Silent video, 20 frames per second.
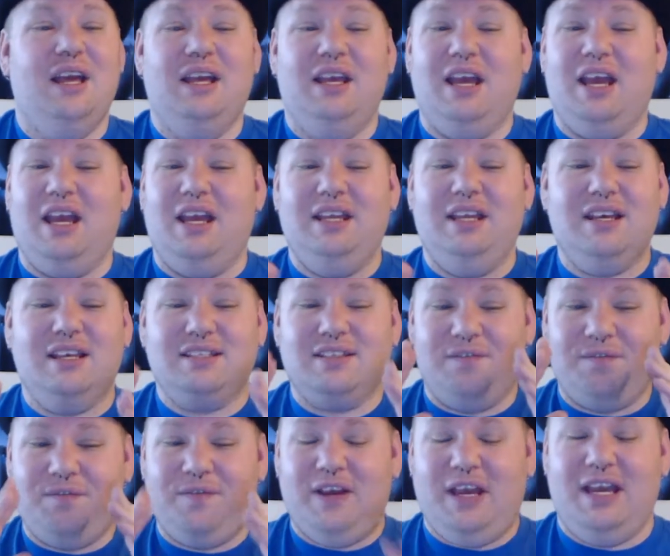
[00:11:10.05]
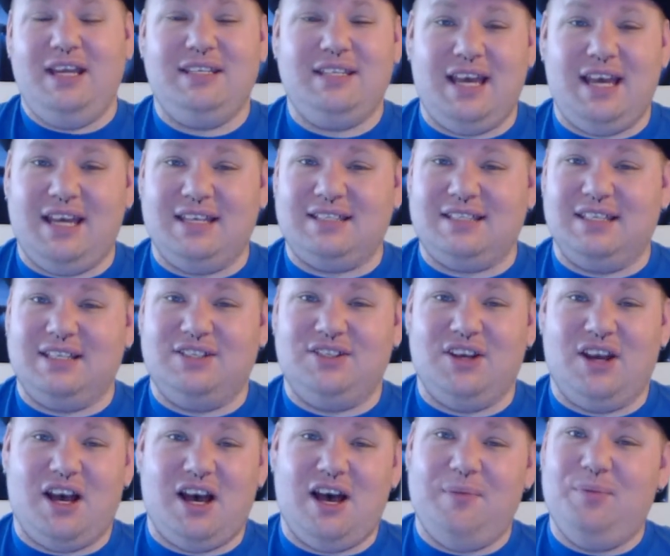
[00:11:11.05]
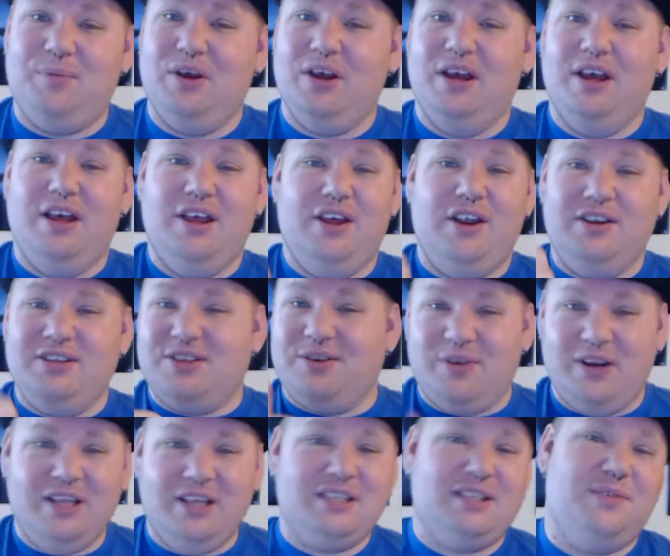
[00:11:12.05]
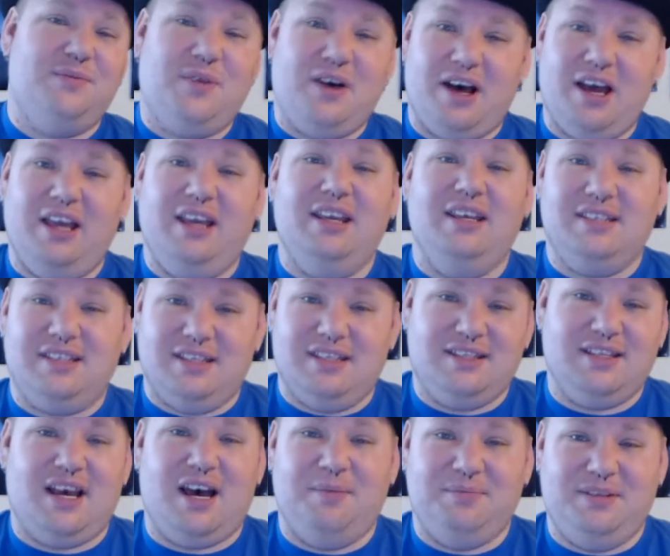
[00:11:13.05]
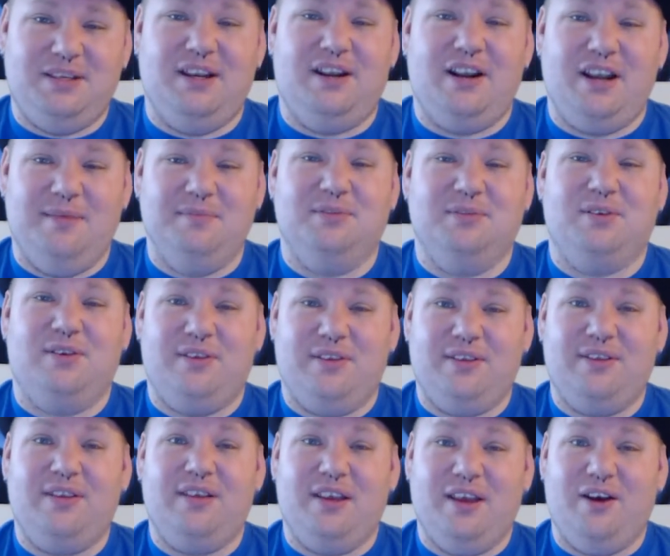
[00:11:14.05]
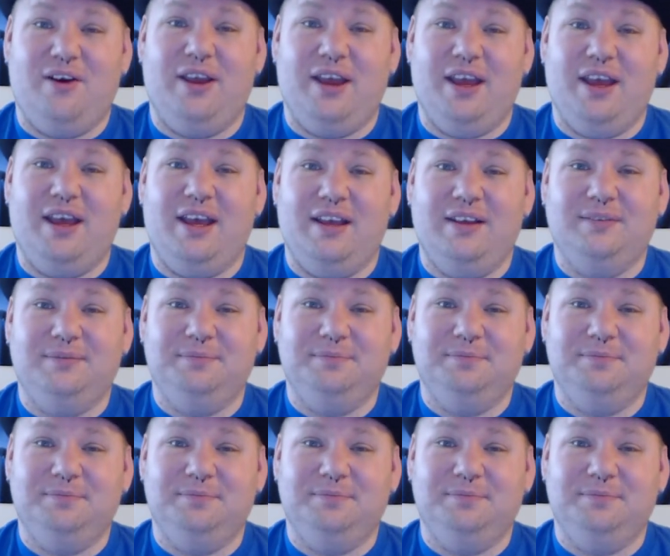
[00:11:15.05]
Yeah, he does a fantastic job. There's a reason why he's the top tier Hemsworth. Oh yeah.